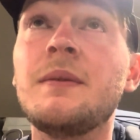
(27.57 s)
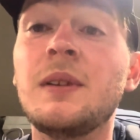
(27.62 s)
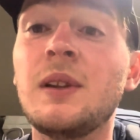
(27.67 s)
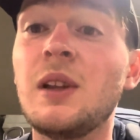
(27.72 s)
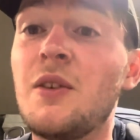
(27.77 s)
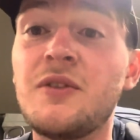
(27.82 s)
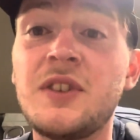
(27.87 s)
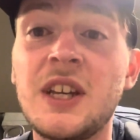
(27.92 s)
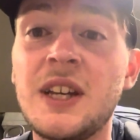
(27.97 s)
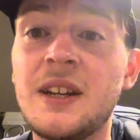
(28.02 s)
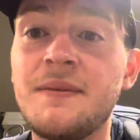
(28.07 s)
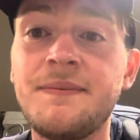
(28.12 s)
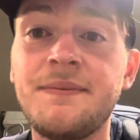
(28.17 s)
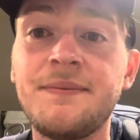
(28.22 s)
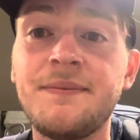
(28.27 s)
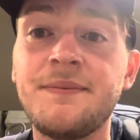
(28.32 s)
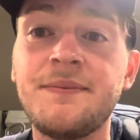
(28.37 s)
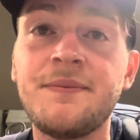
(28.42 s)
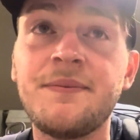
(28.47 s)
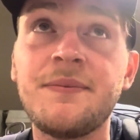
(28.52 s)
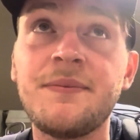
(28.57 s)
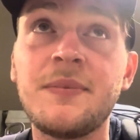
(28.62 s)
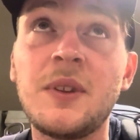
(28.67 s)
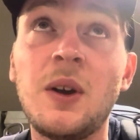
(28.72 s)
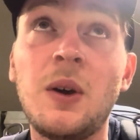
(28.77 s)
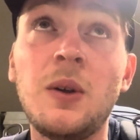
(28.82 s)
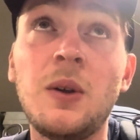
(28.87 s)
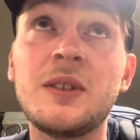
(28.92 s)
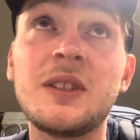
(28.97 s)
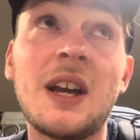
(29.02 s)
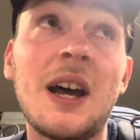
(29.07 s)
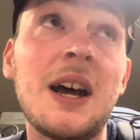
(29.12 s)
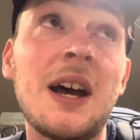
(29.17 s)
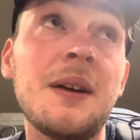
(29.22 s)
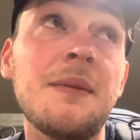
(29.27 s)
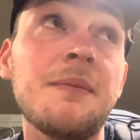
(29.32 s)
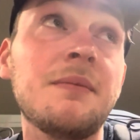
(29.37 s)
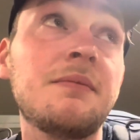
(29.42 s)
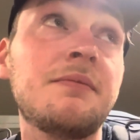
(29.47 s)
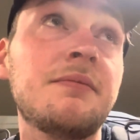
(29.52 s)
Loved it the whole
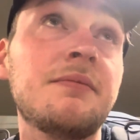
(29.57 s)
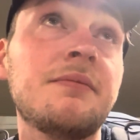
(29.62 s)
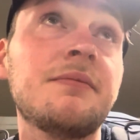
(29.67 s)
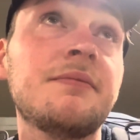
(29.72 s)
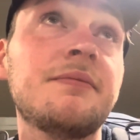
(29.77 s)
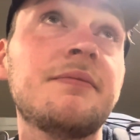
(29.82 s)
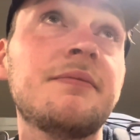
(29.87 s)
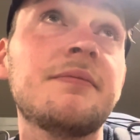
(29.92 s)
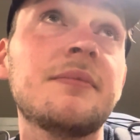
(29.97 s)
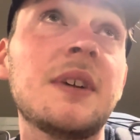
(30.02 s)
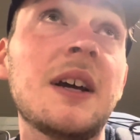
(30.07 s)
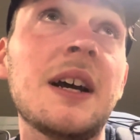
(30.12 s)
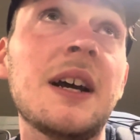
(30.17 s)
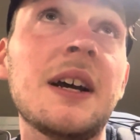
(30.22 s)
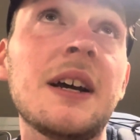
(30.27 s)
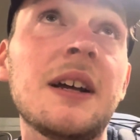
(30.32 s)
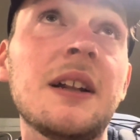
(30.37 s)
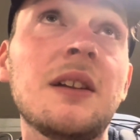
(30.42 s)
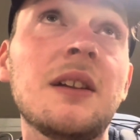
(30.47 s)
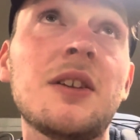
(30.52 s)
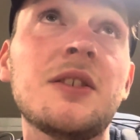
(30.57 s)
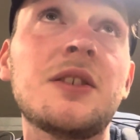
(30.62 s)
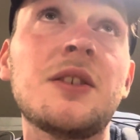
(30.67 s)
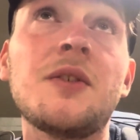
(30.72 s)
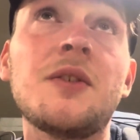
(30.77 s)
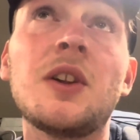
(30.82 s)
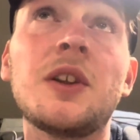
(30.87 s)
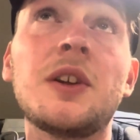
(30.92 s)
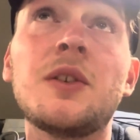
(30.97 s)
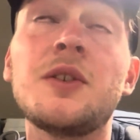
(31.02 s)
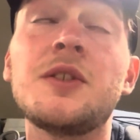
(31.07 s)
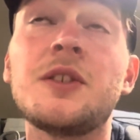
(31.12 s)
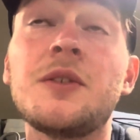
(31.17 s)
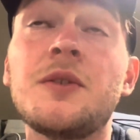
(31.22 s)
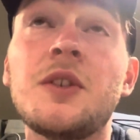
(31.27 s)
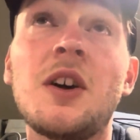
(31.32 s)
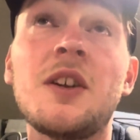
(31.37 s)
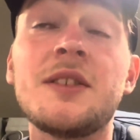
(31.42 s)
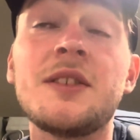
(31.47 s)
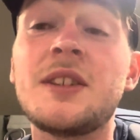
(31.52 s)
time. Lots of all-inclusive
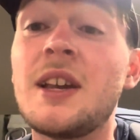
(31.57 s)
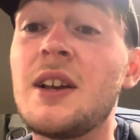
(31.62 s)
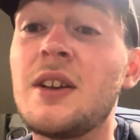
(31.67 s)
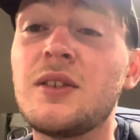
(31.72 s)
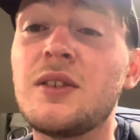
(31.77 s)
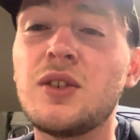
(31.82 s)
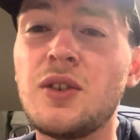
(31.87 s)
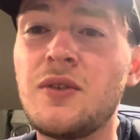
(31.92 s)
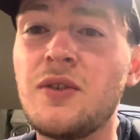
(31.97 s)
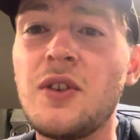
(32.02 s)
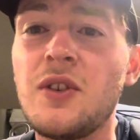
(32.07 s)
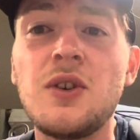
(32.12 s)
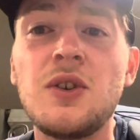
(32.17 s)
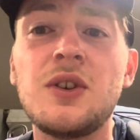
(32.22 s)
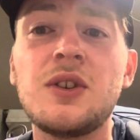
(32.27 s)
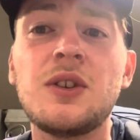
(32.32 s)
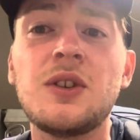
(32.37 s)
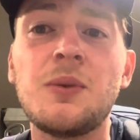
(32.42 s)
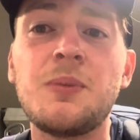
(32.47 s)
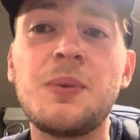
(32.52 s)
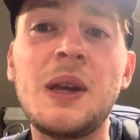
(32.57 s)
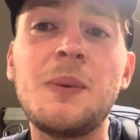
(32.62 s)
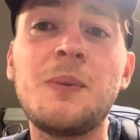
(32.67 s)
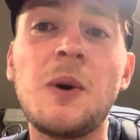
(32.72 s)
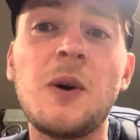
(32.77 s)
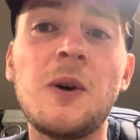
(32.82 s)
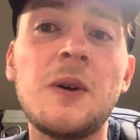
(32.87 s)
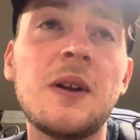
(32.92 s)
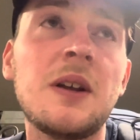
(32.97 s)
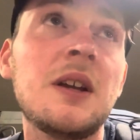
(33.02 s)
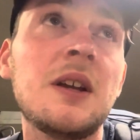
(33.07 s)
cocktails, good food, good people,